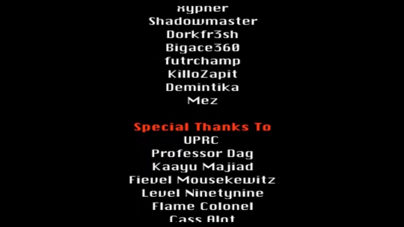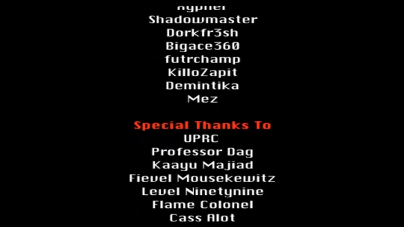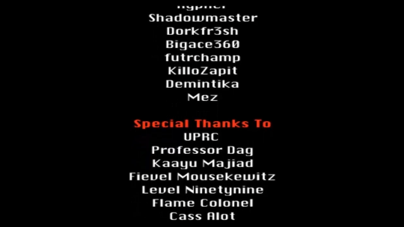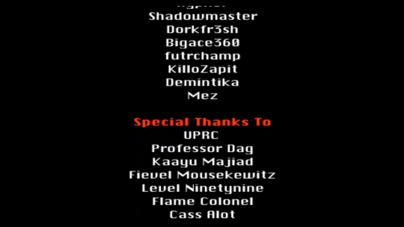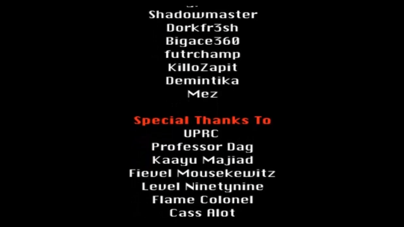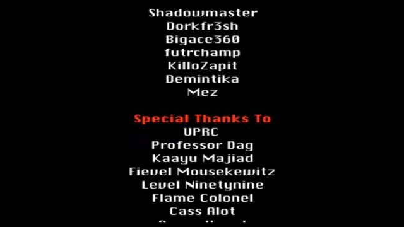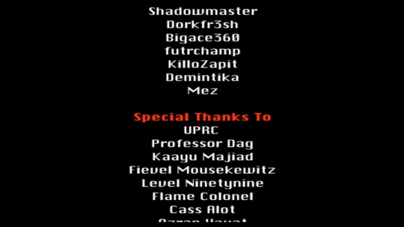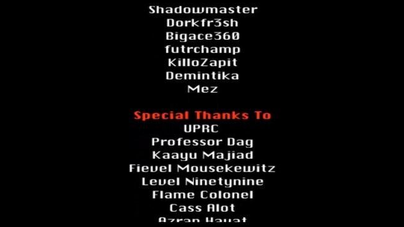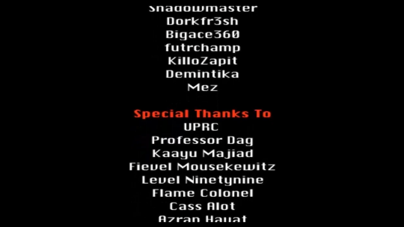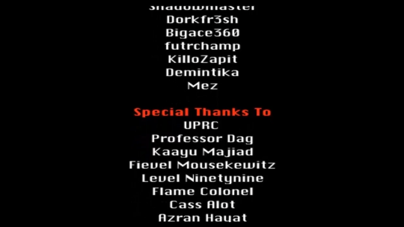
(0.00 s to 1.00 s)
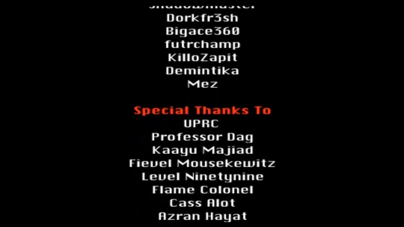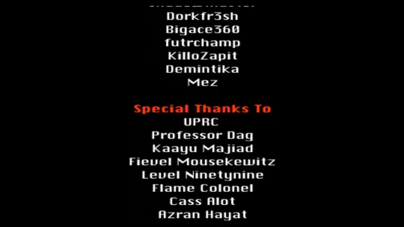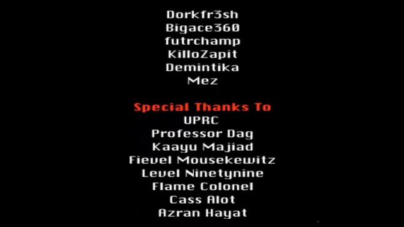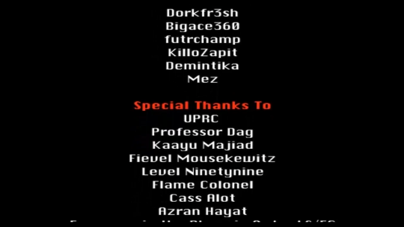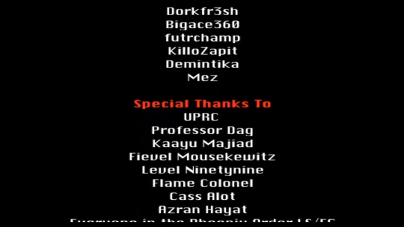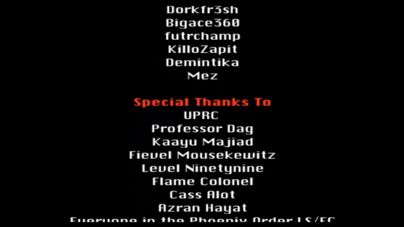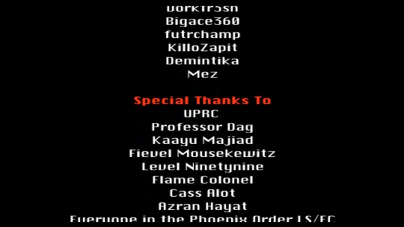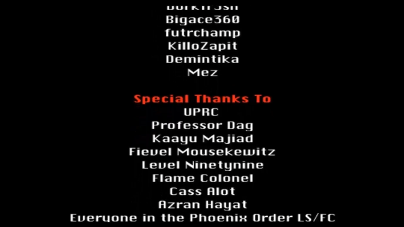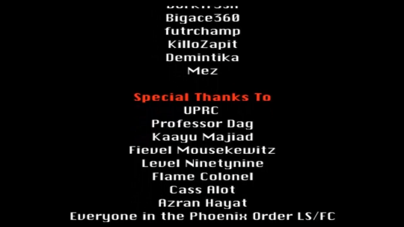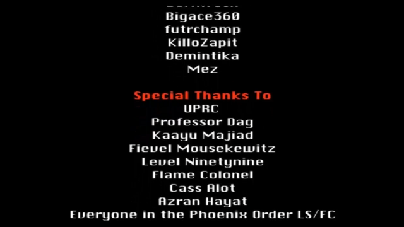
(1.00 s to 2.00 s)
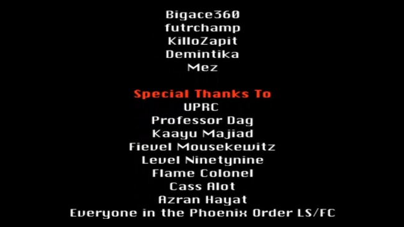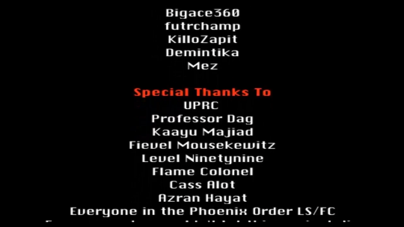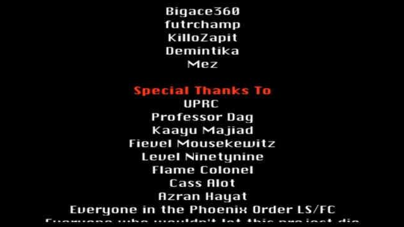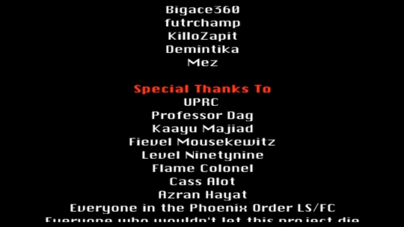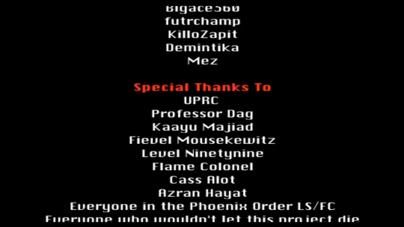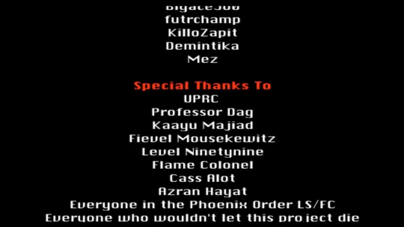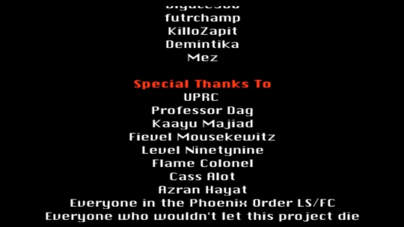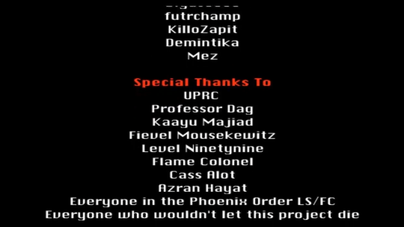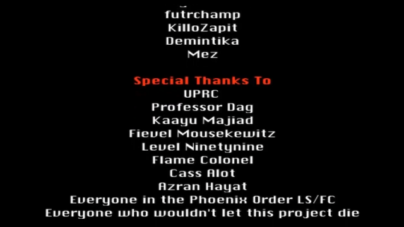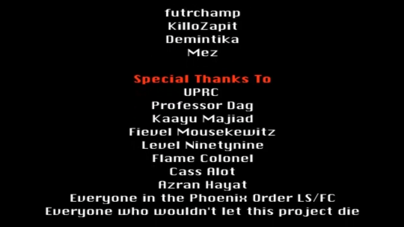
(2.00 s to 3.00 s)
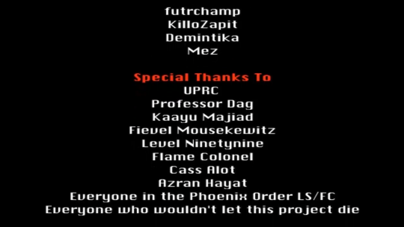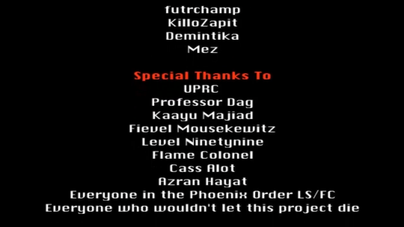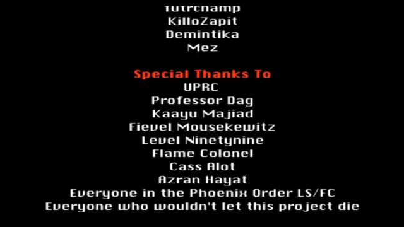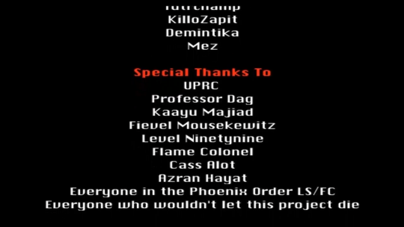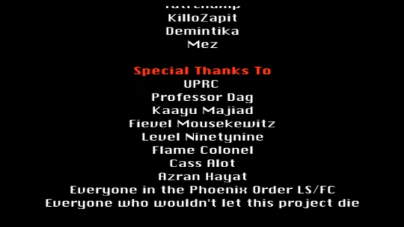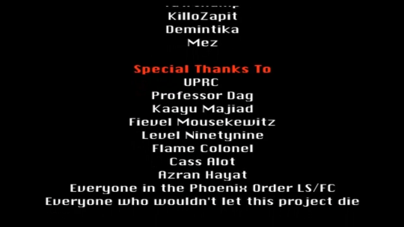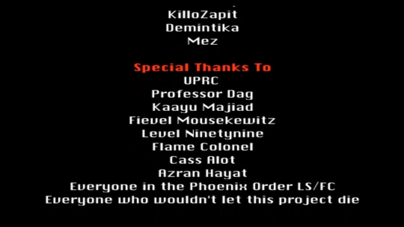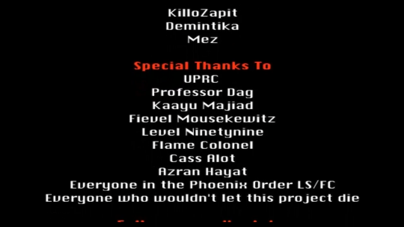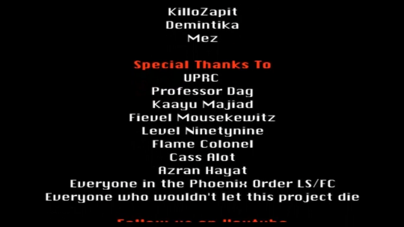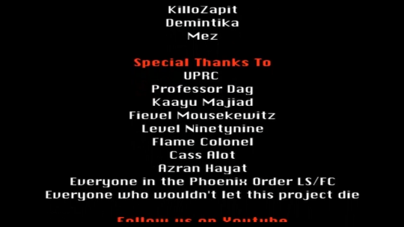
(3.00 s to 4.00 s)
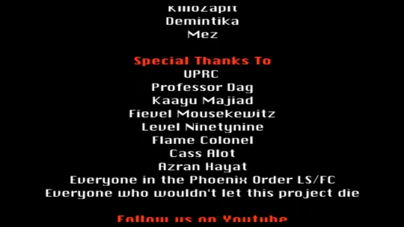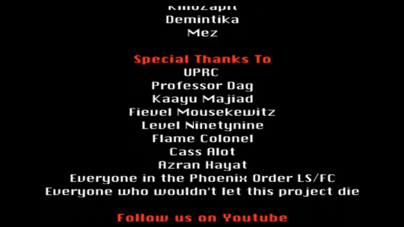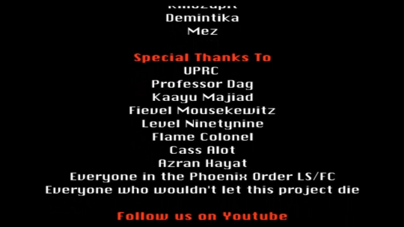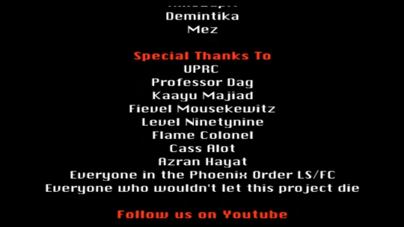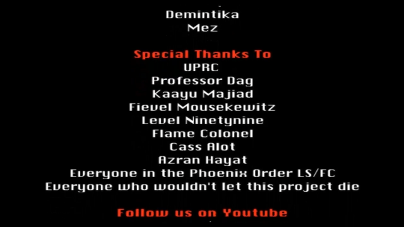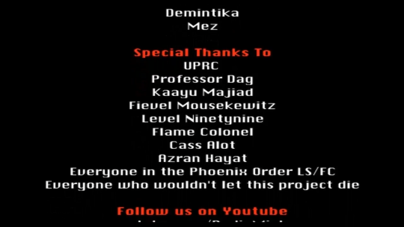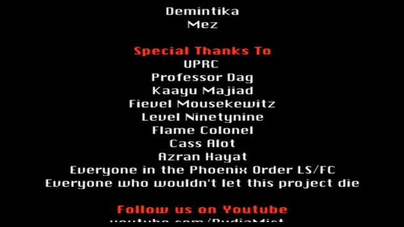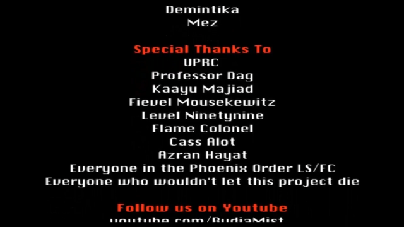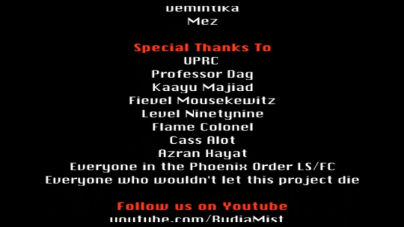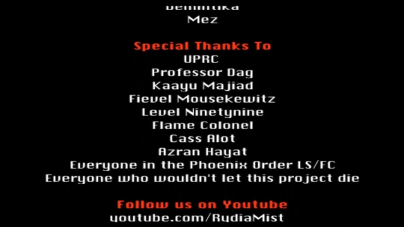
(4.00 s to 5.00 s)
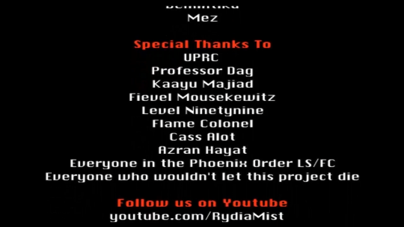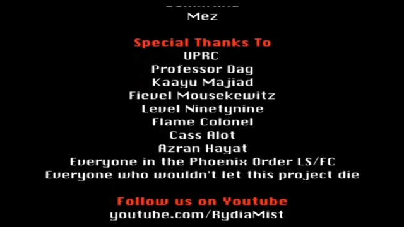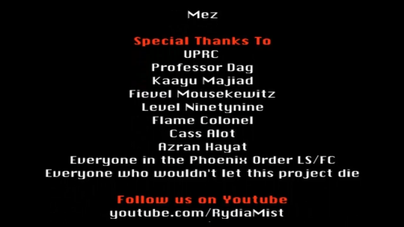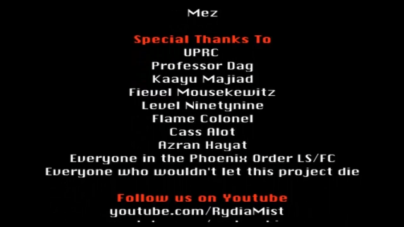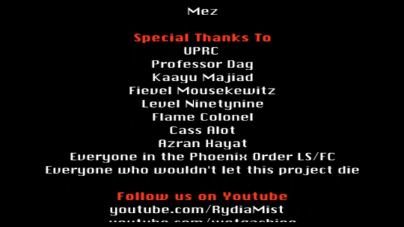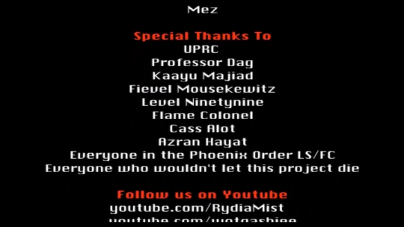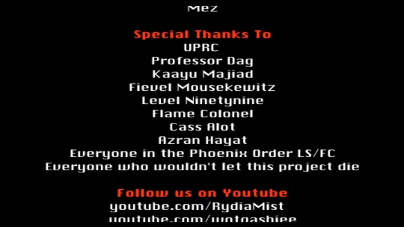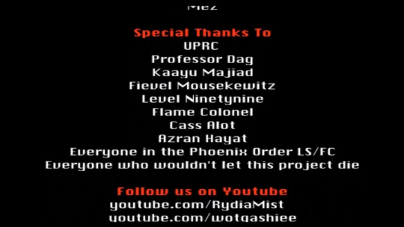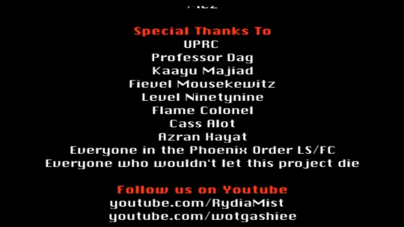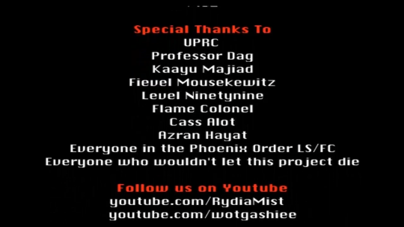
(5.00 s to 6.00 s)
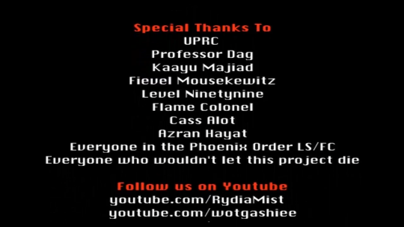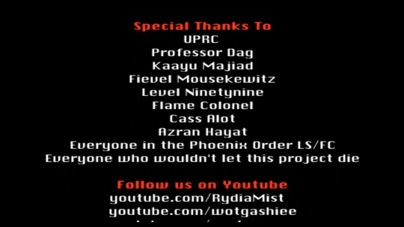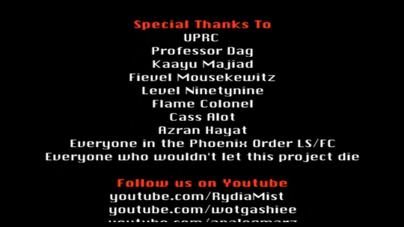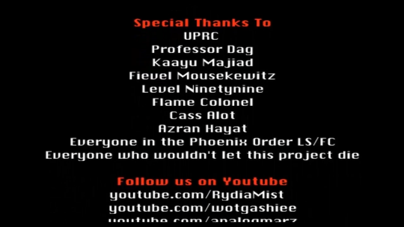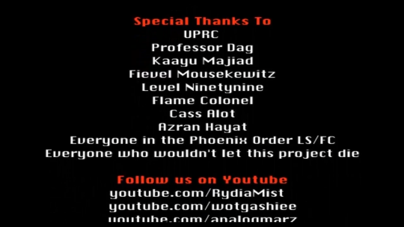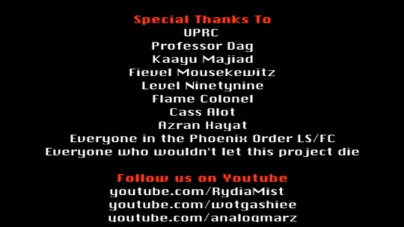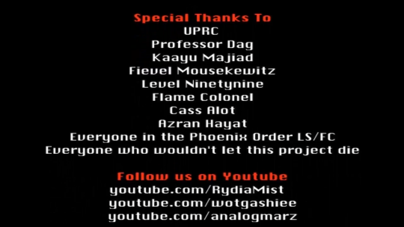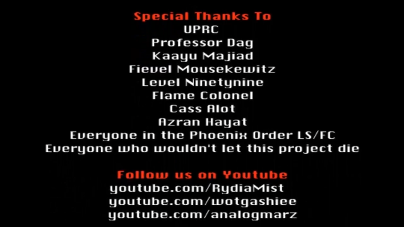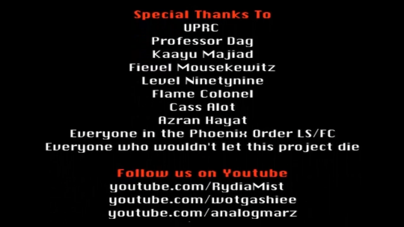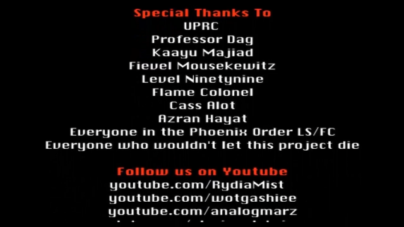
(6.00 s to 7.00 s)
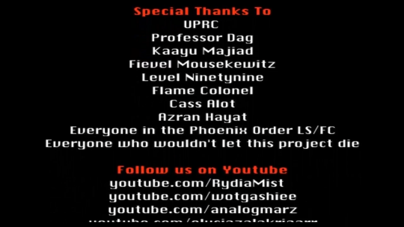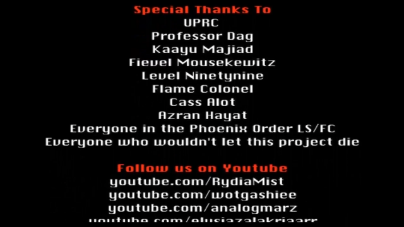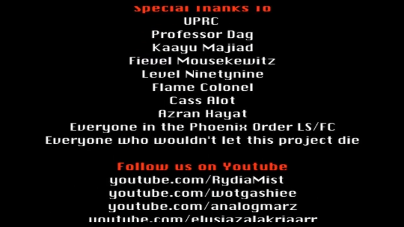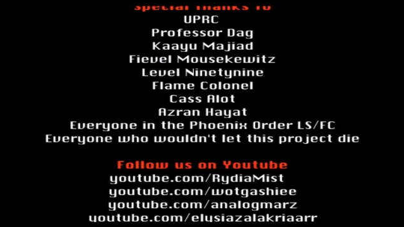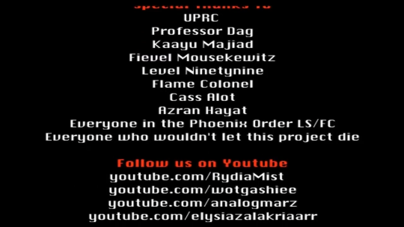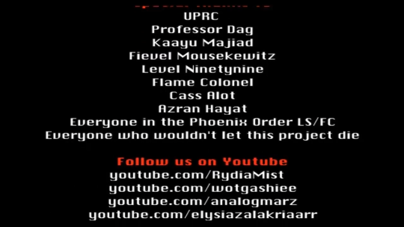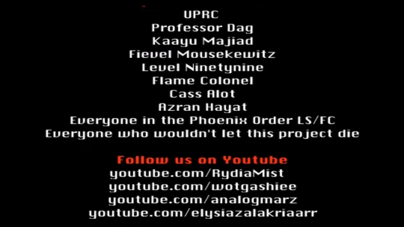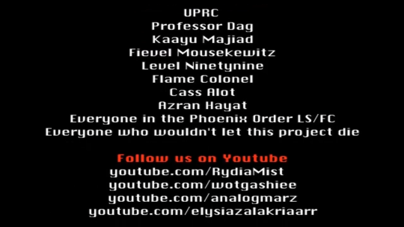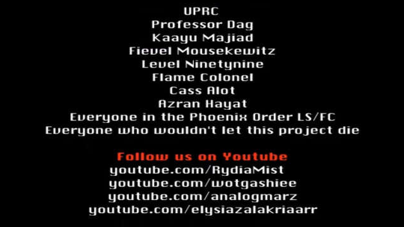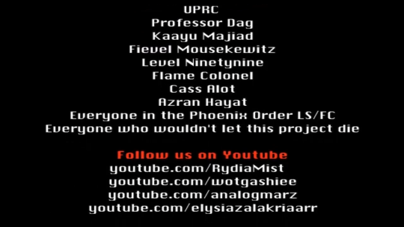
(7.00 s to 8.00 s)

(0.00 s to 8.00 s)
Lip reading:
(no speaker visible)